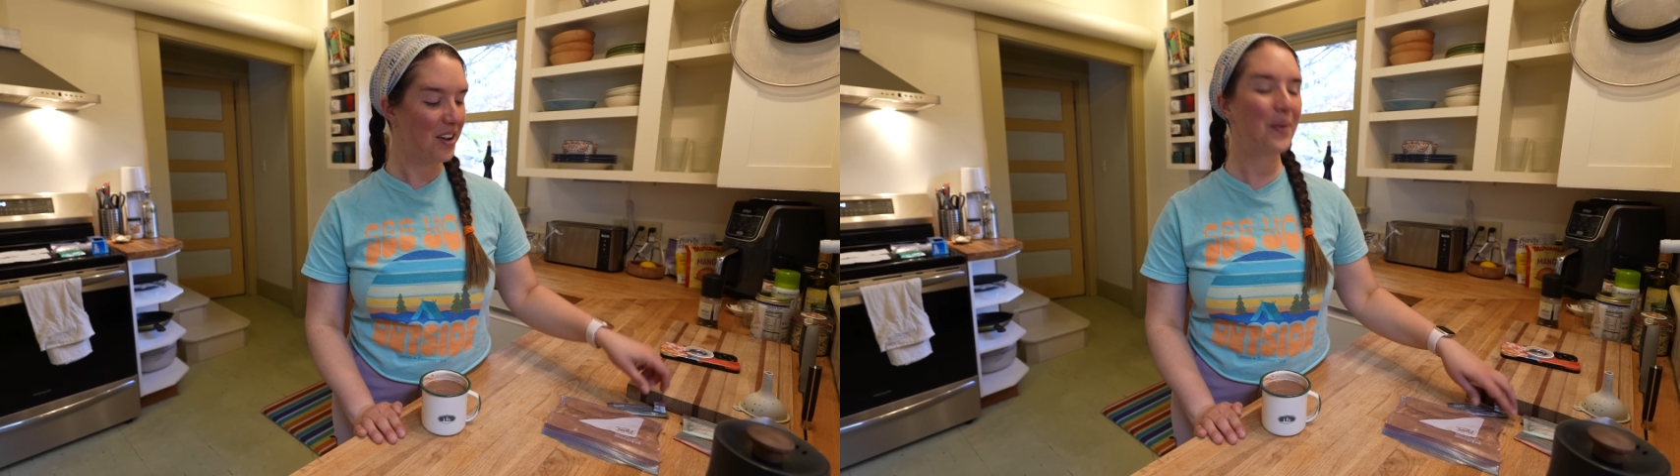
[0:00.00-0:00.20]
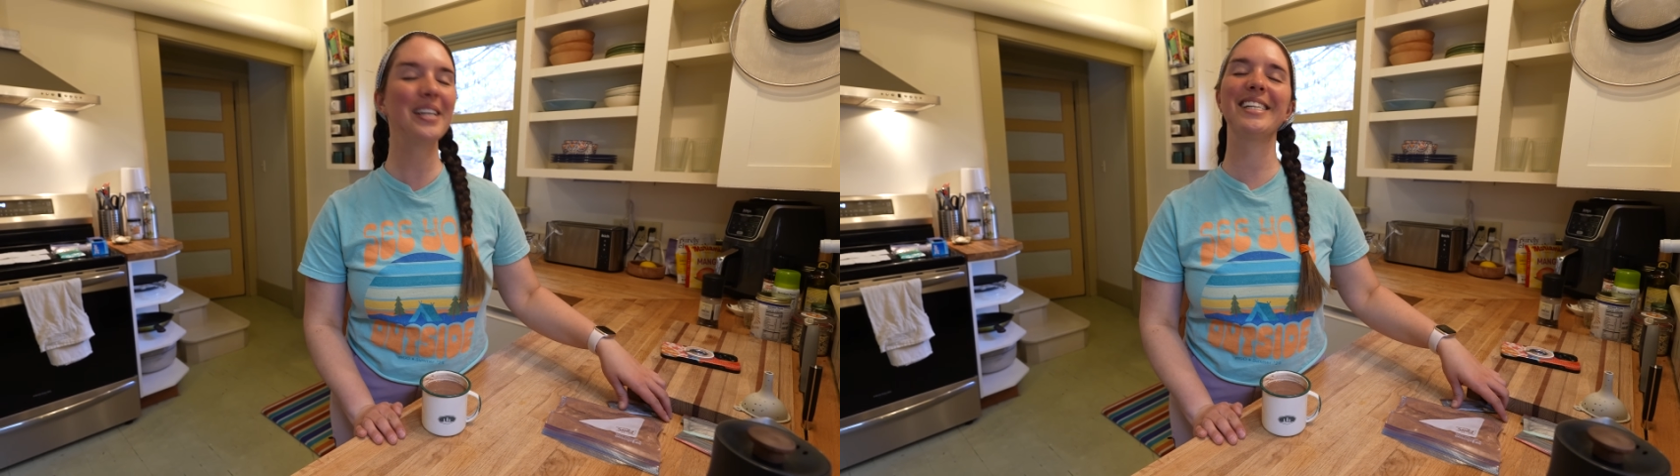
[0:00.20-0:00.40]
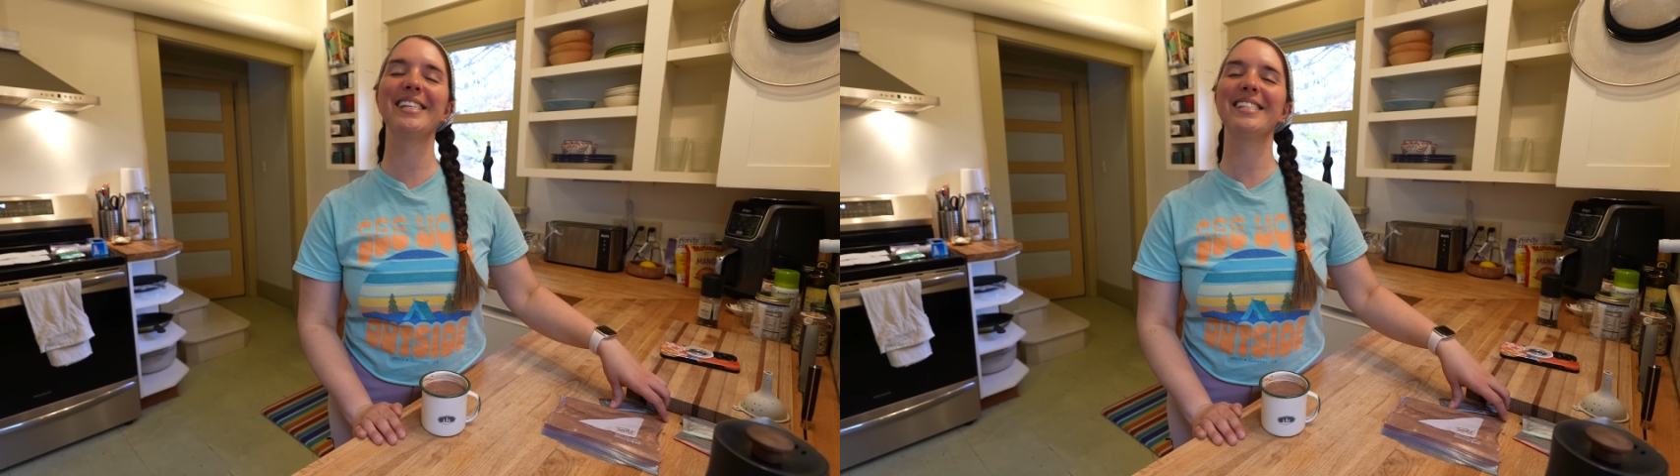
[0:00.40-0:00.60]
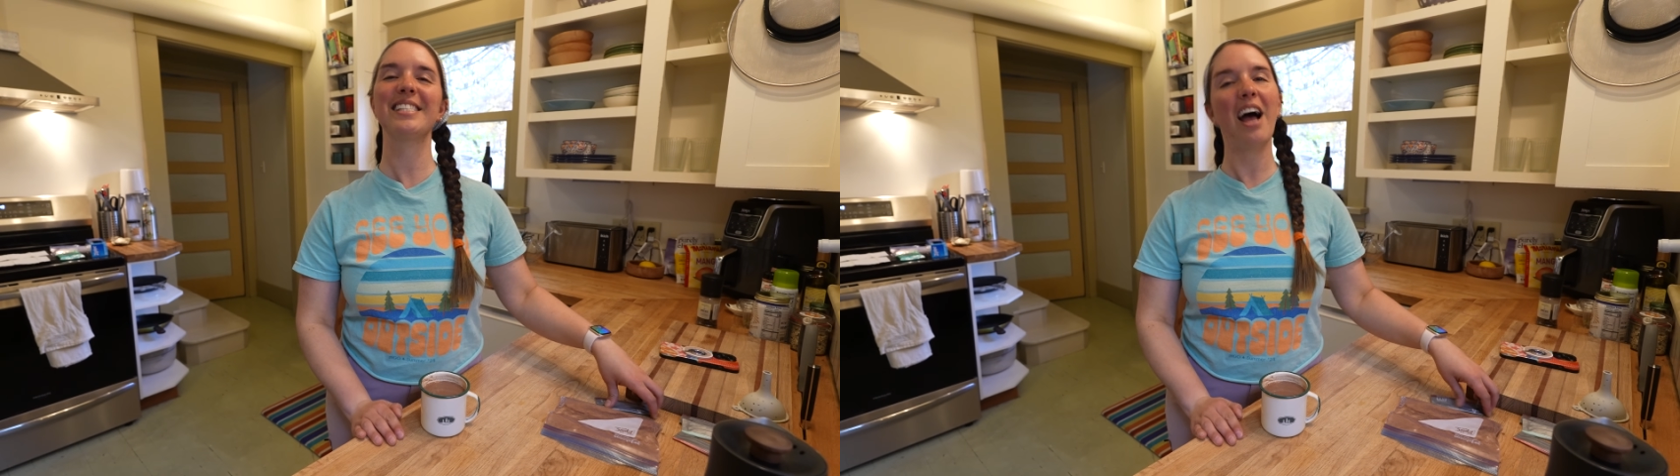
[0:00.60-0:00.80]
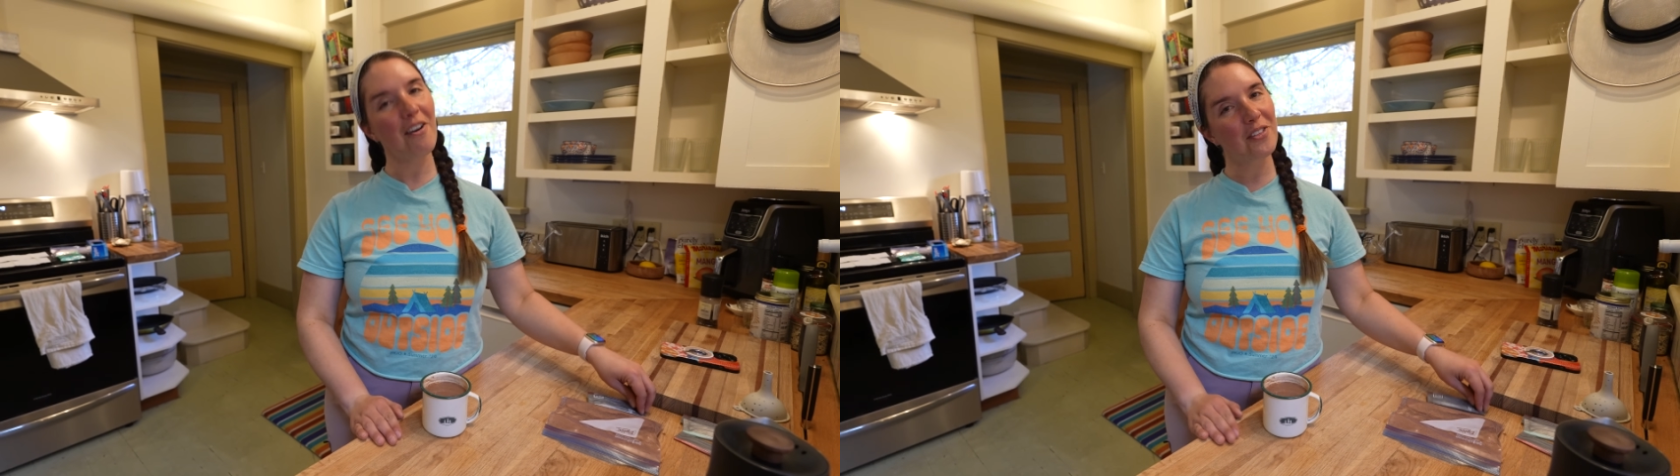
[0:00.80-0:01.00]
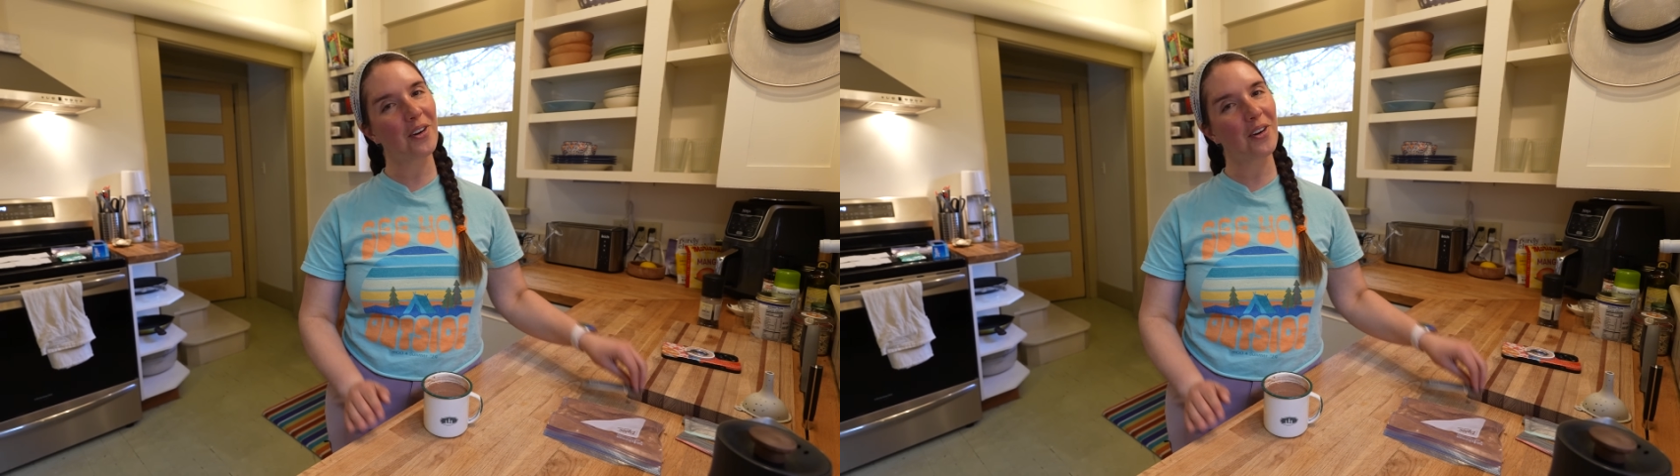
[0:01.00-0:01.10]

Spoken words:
which is, of